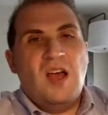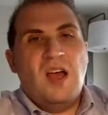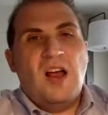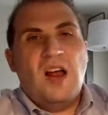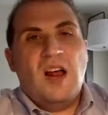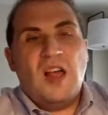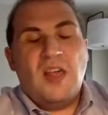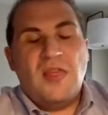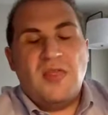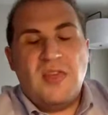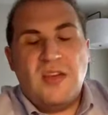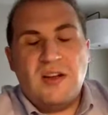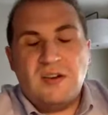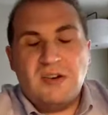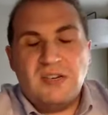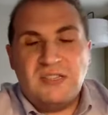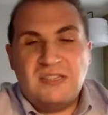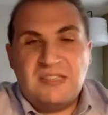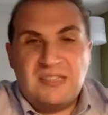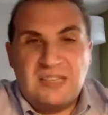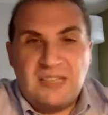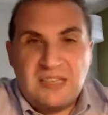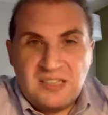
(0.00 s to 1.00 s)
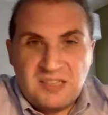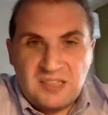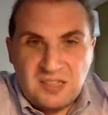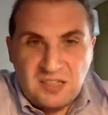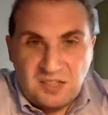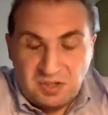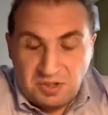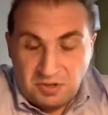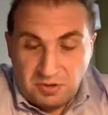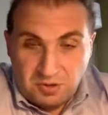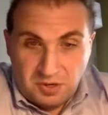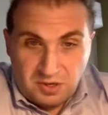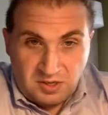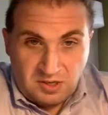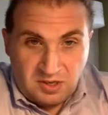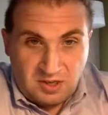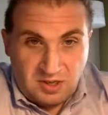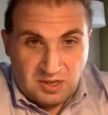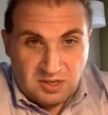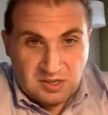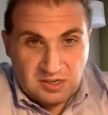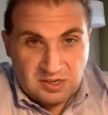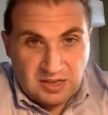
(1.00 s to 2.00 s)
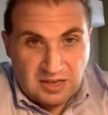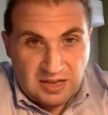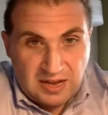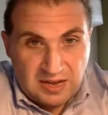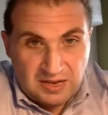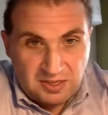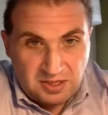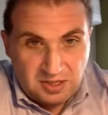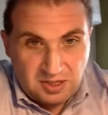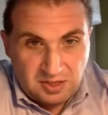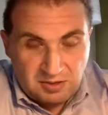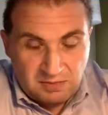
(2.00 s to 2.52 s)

There are 60 students in this class.